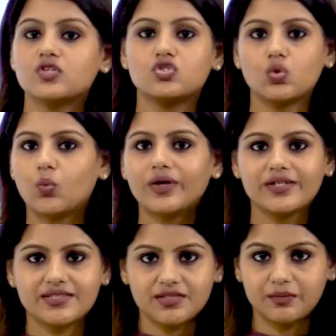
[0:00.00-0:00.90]
So what
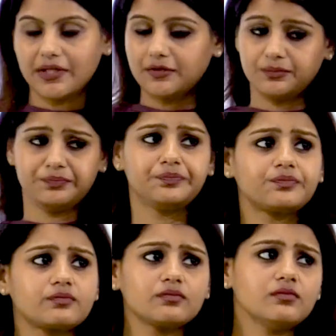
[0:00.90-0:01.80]
does it mean?
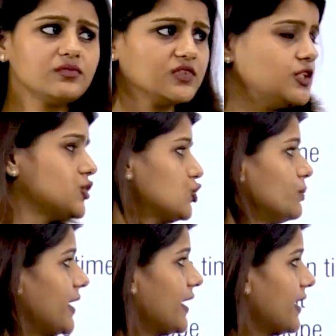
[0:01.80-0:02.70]
So
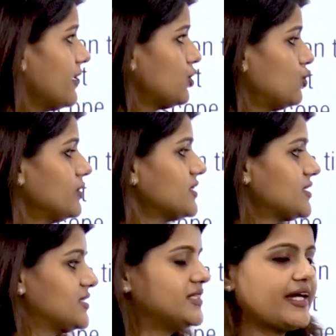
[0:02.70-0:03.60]
through
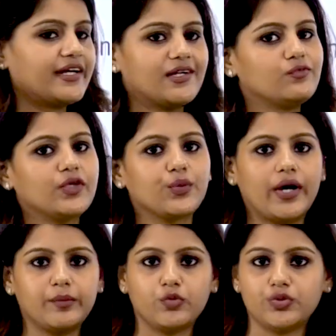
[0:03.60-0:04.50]
this diagram,
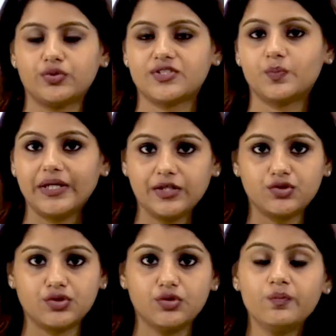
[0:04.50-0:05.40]
I'm going to explain it
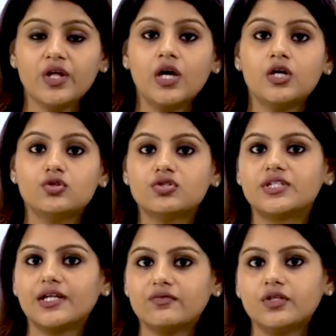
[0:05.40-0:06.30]
to you. To
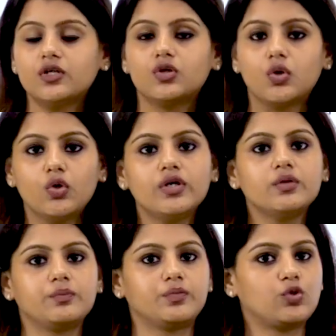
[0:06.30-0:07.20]
deliver a
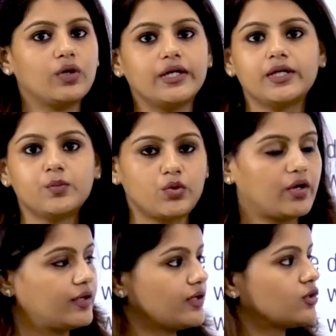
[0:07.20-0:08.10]
good quality
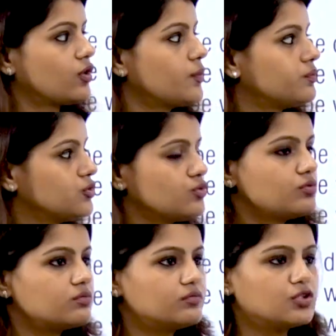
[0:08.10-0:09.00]
product, or
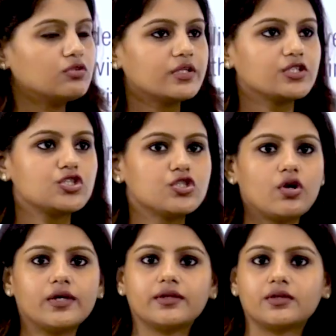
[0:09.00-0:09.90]
to
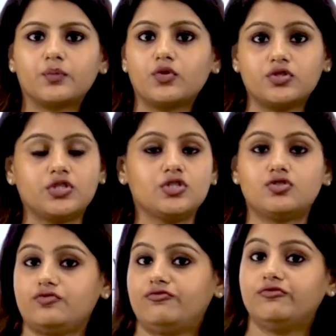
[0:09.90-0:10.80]
ensure that the project
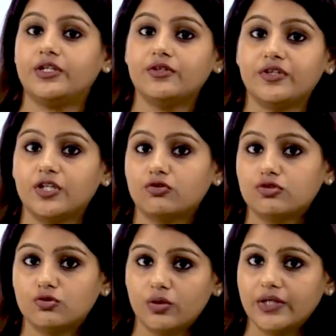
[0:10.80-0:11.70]
is of very, very
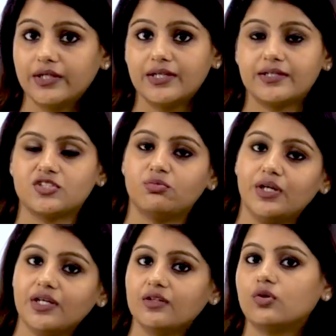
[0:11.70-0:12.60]
good quality, it is
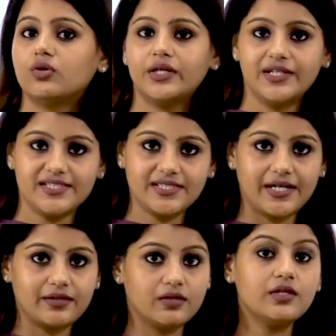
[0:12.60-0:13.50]
meeting the quality
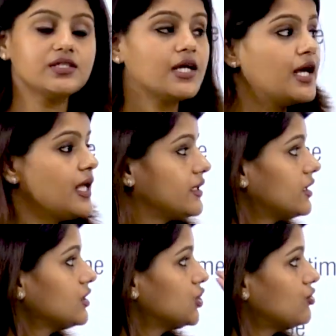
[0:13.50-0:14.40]
standards, there
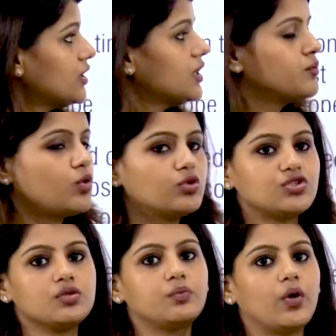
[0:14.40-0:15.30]
are three
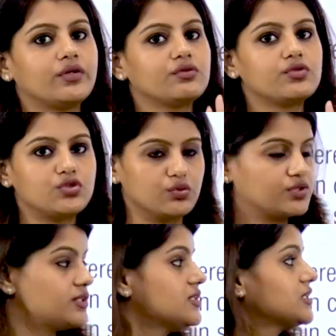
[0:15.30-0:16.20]
most important
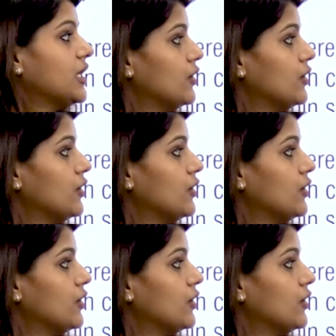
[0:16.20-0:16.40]
resources.